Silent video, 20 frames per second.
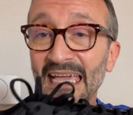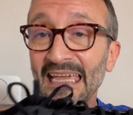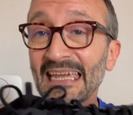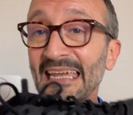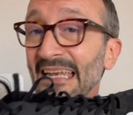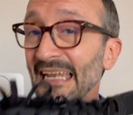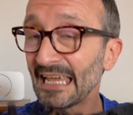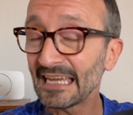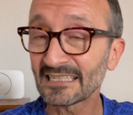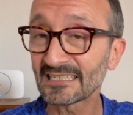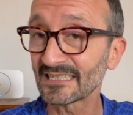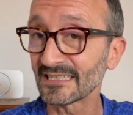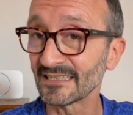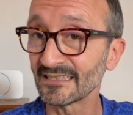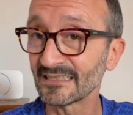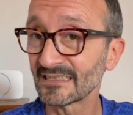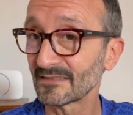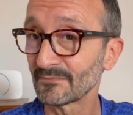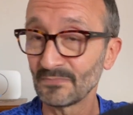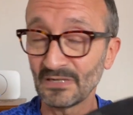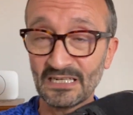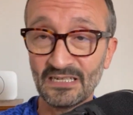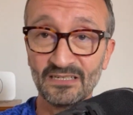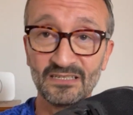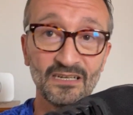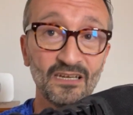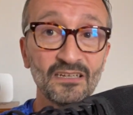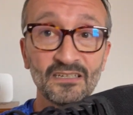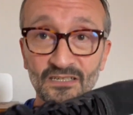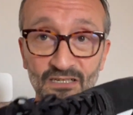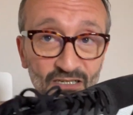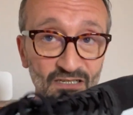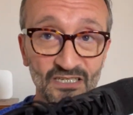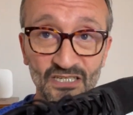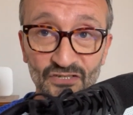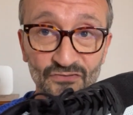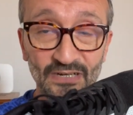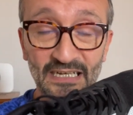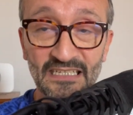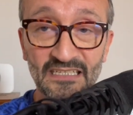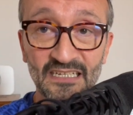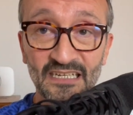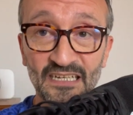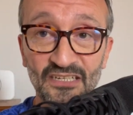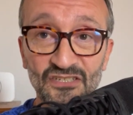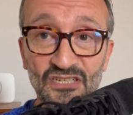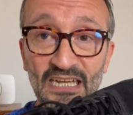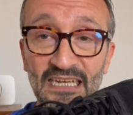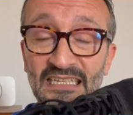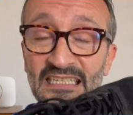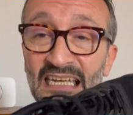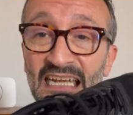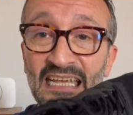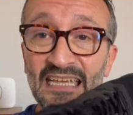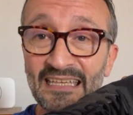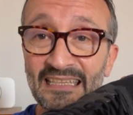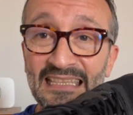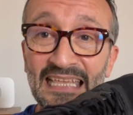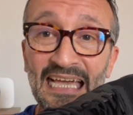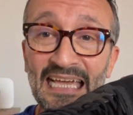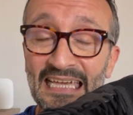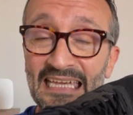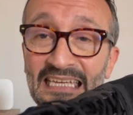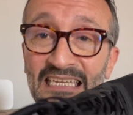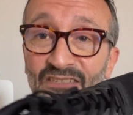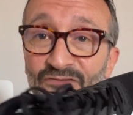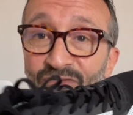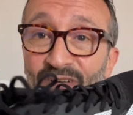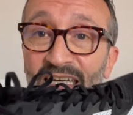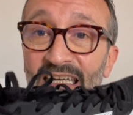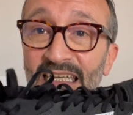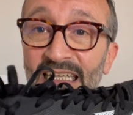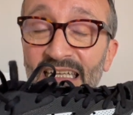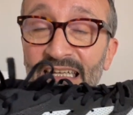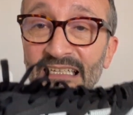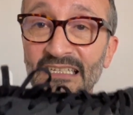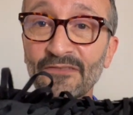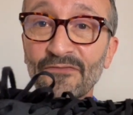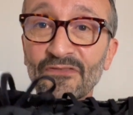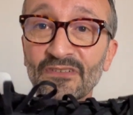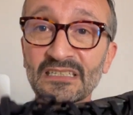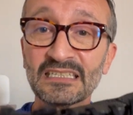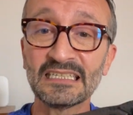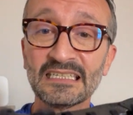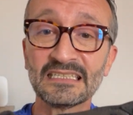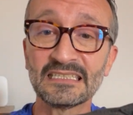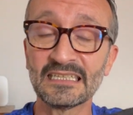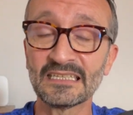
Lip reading: in essence, because I cut straight to the chase, that is really the difference. Is the